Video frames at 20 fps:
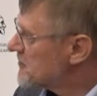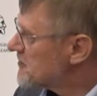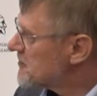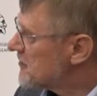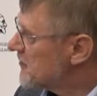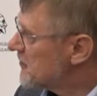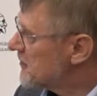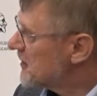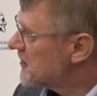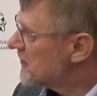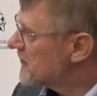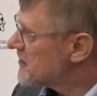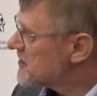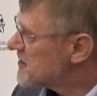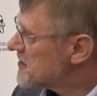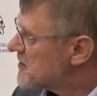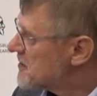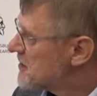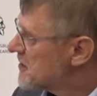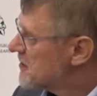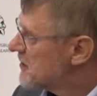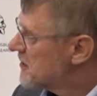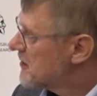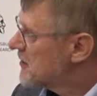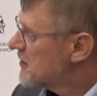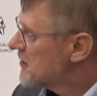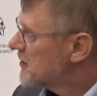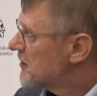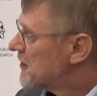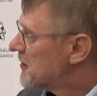So there was
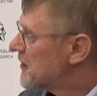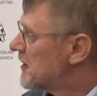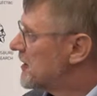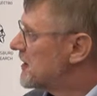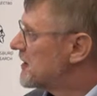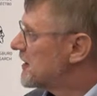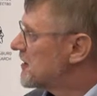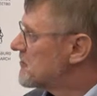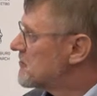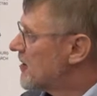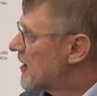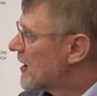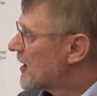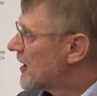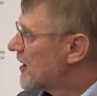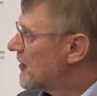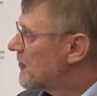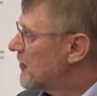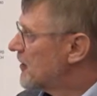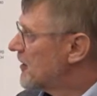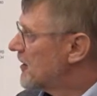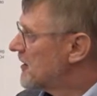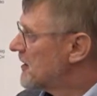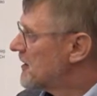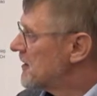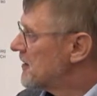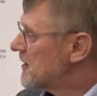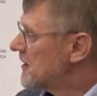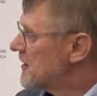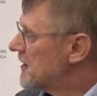really remarkable
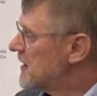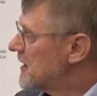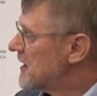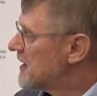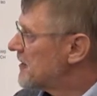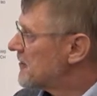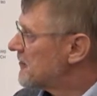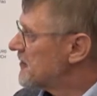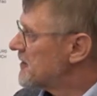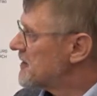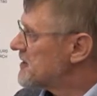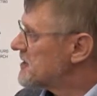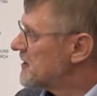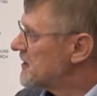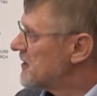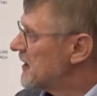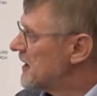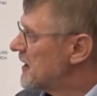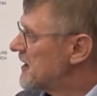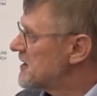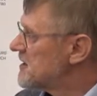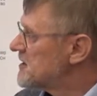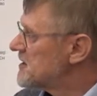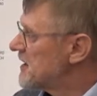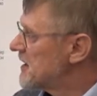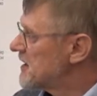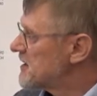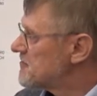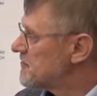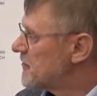de decrease in the
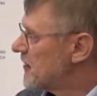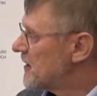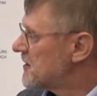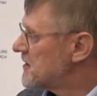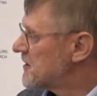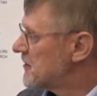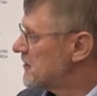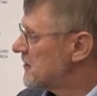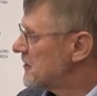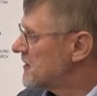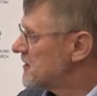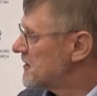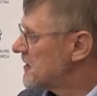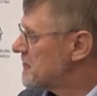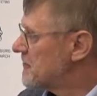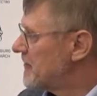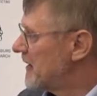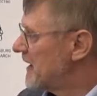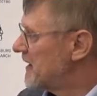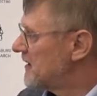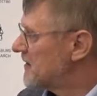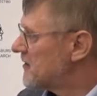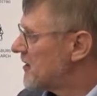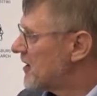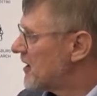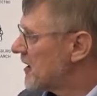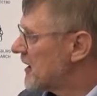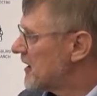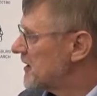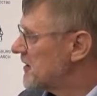incidence, particularly in the main
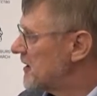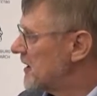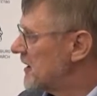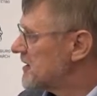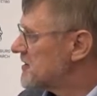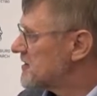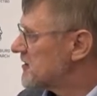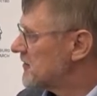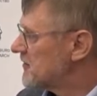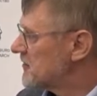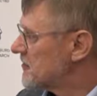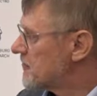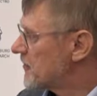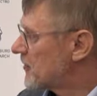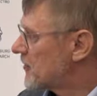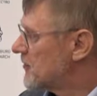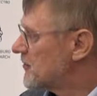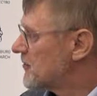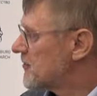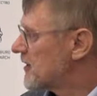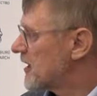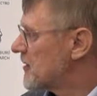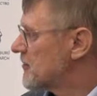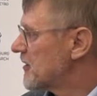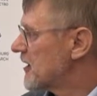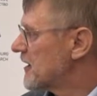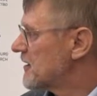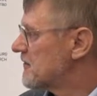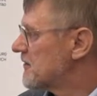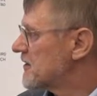target age of the
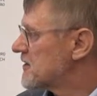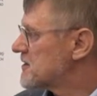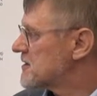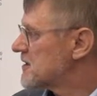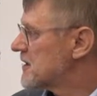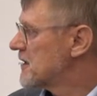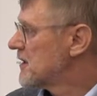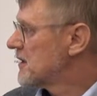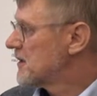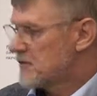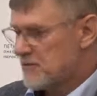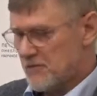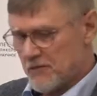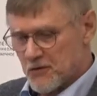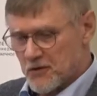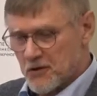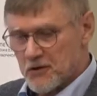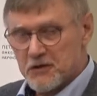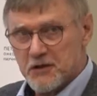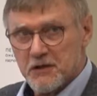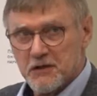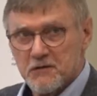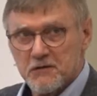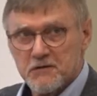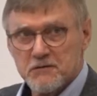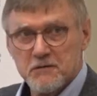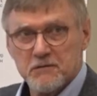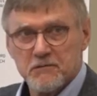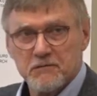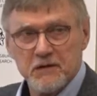program, that was 40 to
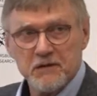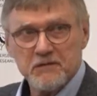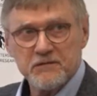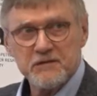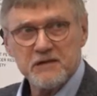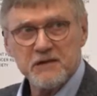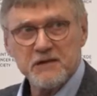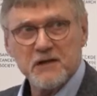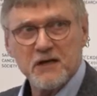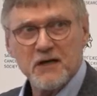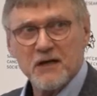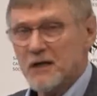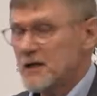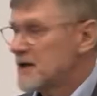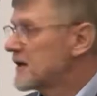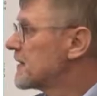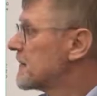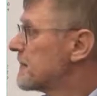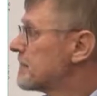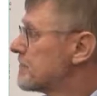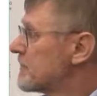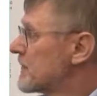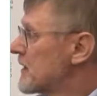59.